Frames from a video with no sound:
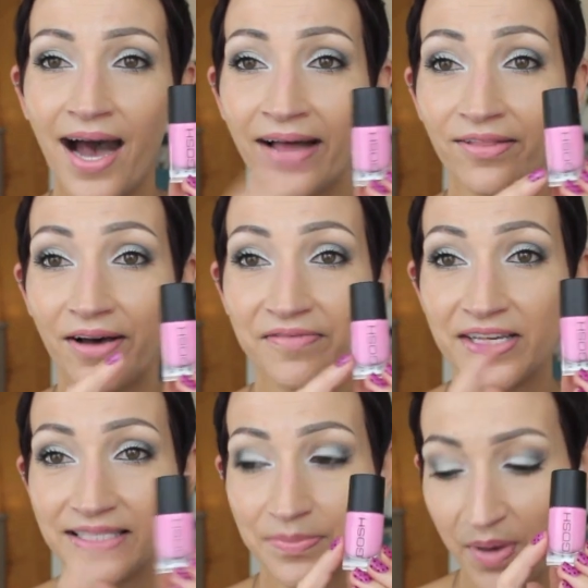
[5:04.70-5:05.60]
I love
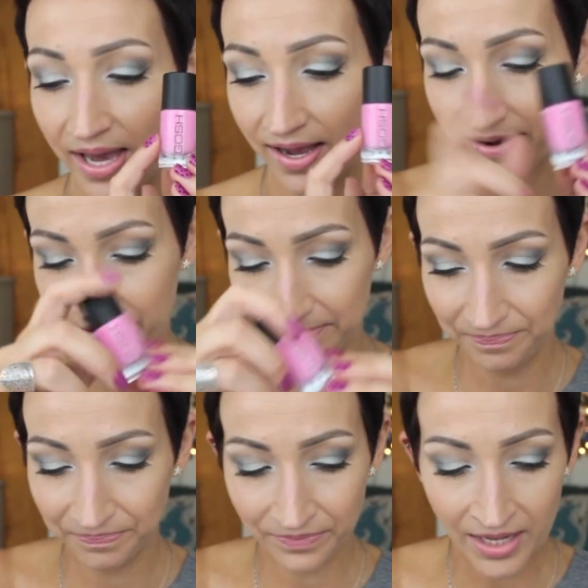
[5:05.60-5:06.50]
this pink.
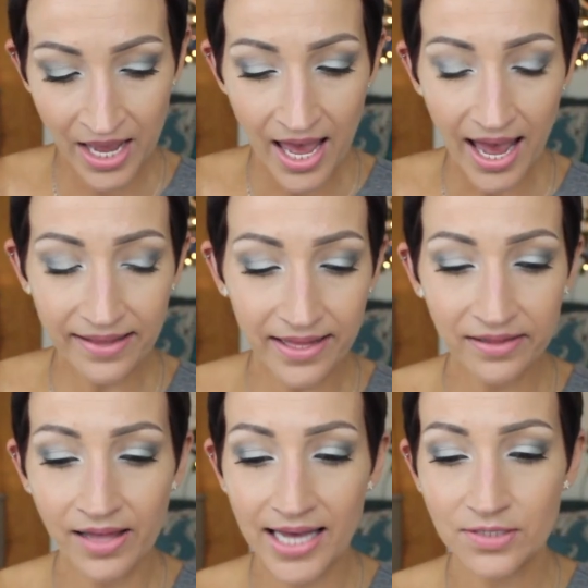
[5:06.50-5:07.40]
And then
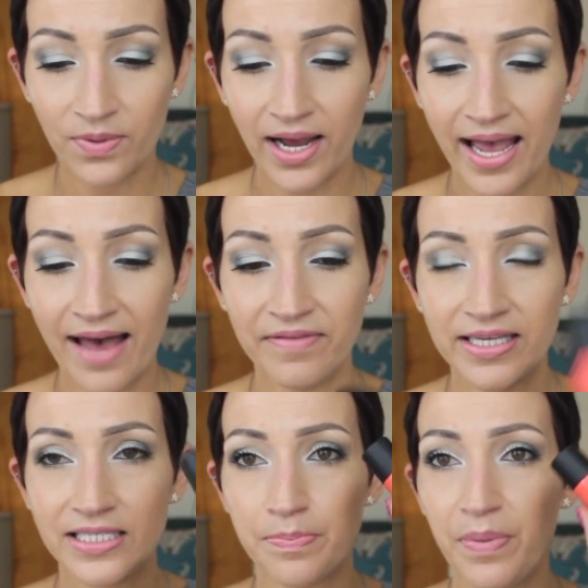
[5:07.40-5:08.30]
the last one I have
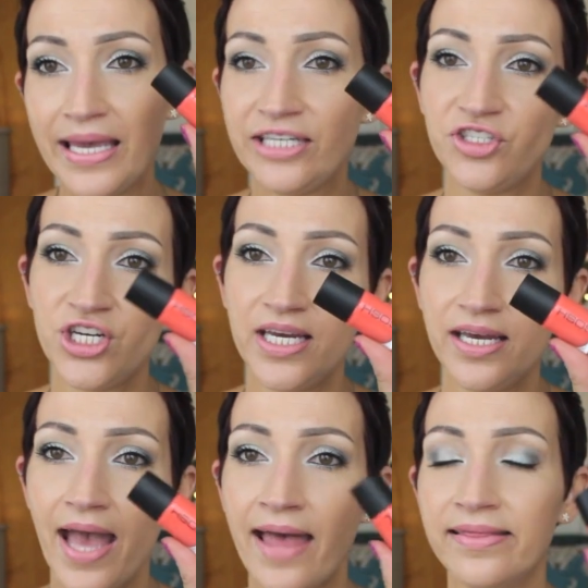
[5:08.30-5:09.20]
is
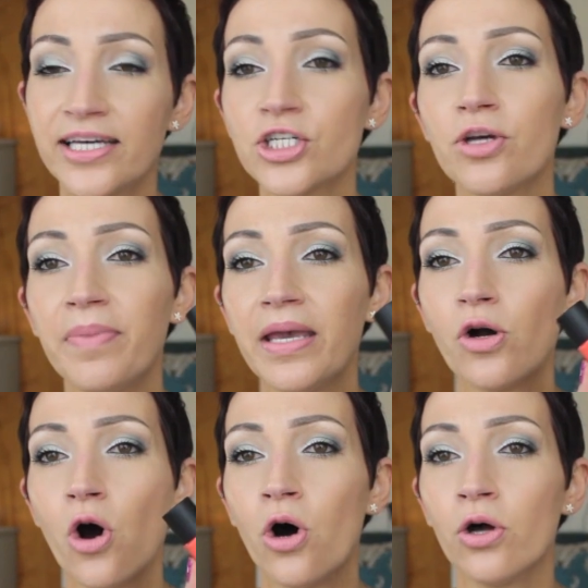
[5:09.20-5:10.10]
peachy, and this should be
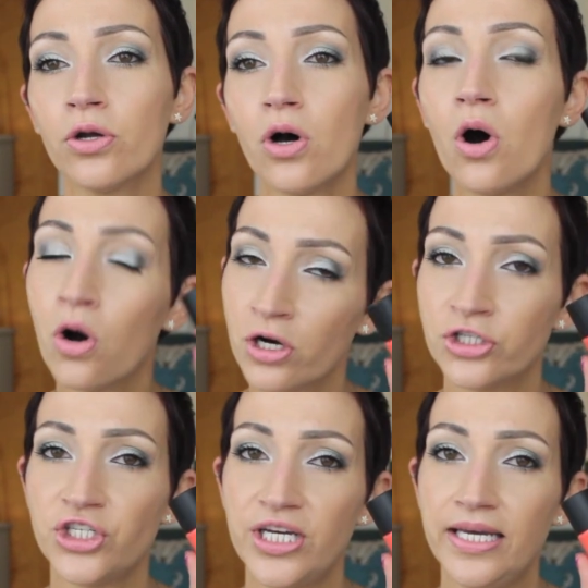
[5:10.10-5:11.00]
called
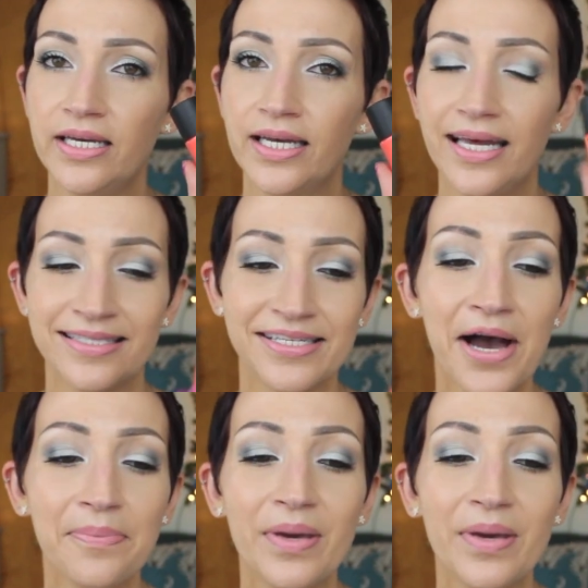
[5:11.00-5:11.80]
orangey. It's not